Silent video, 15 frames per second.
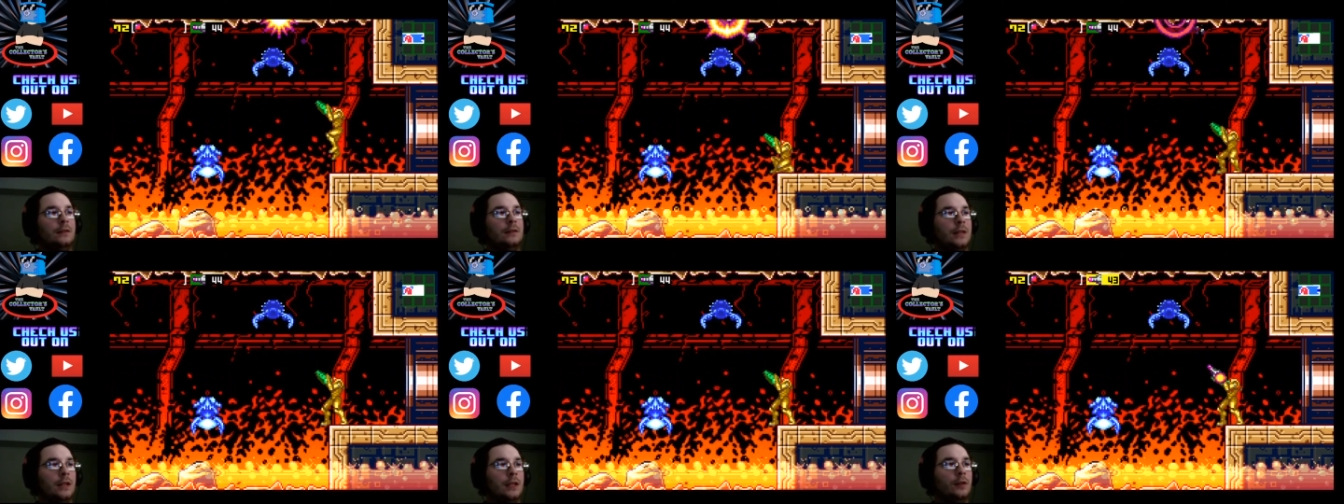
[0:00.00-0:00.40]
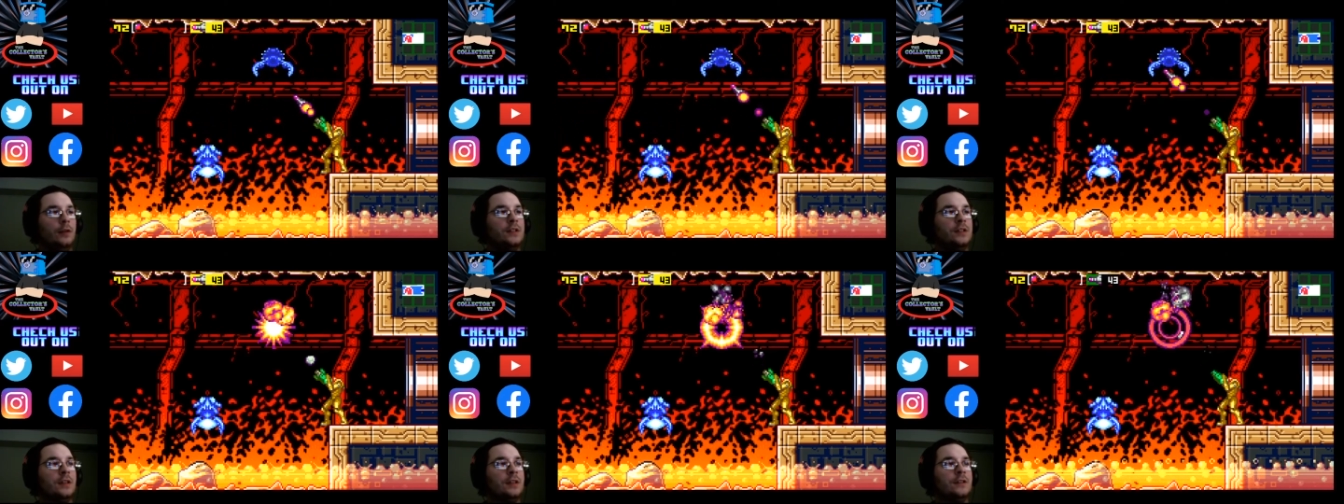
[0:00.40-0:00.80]
Can I kill
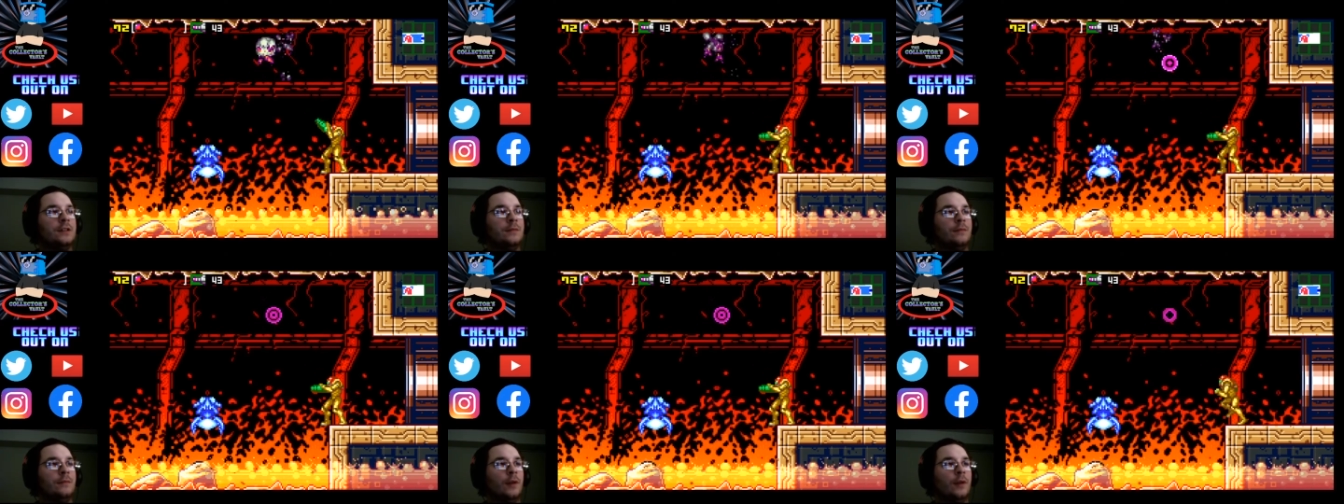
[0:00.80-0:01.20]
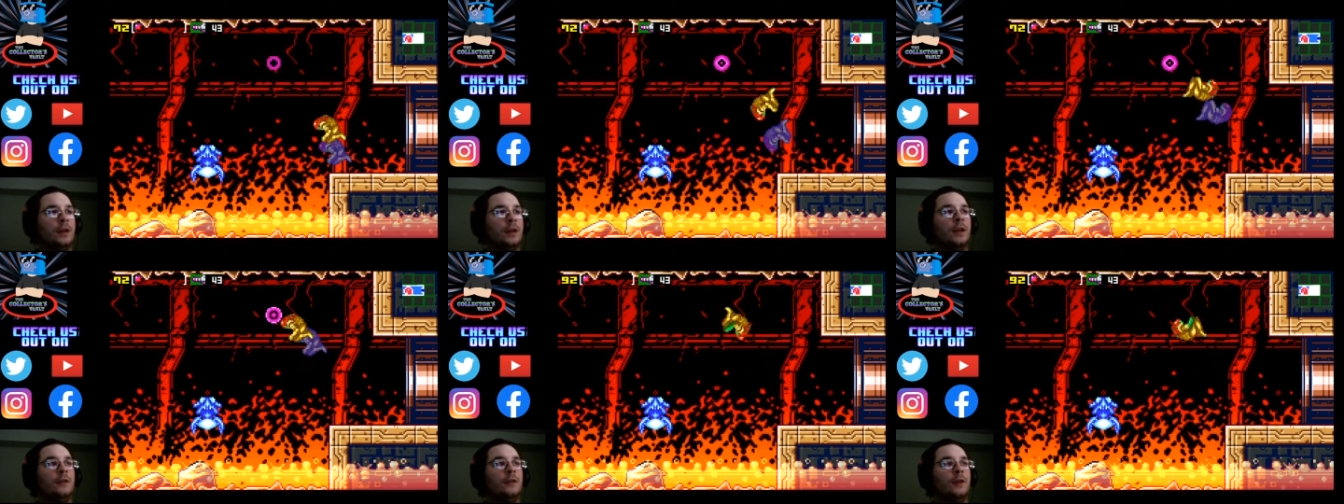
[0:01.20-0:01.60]
these things? I
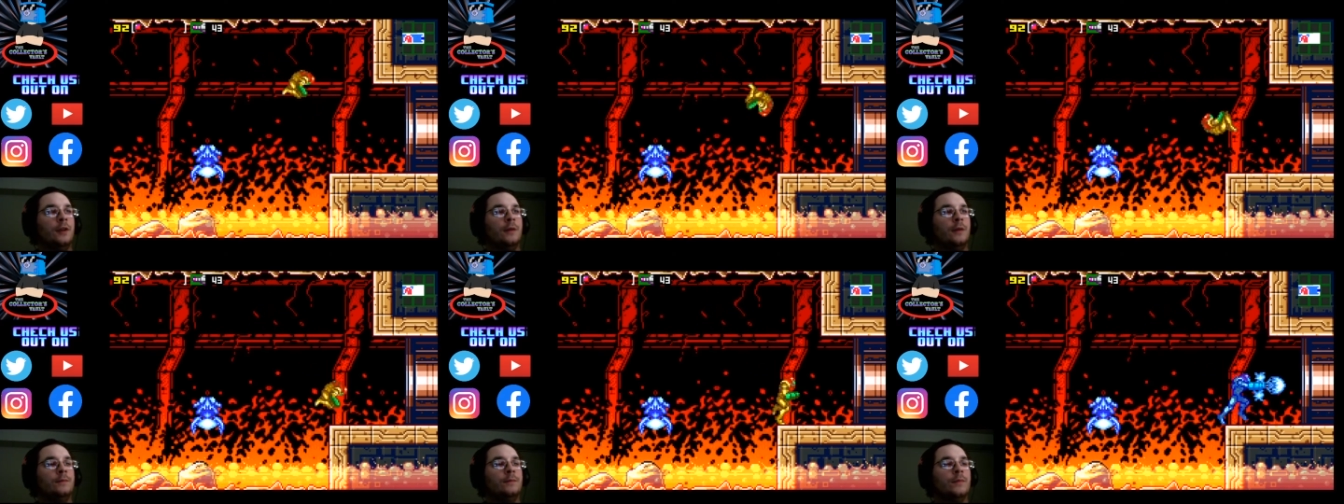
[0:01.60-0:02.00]
can, okay.